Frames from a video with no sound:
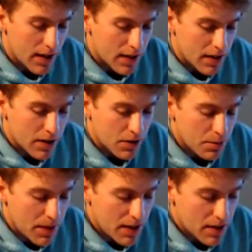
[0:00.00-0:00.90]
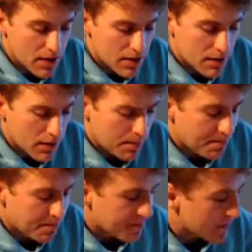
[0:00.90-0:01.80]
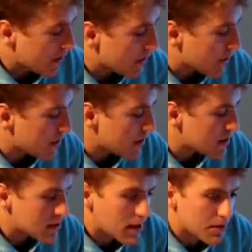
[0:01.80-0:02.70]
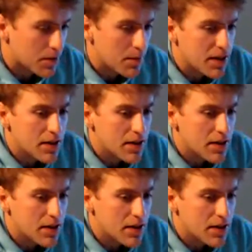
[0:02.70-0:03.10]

And the media is, it's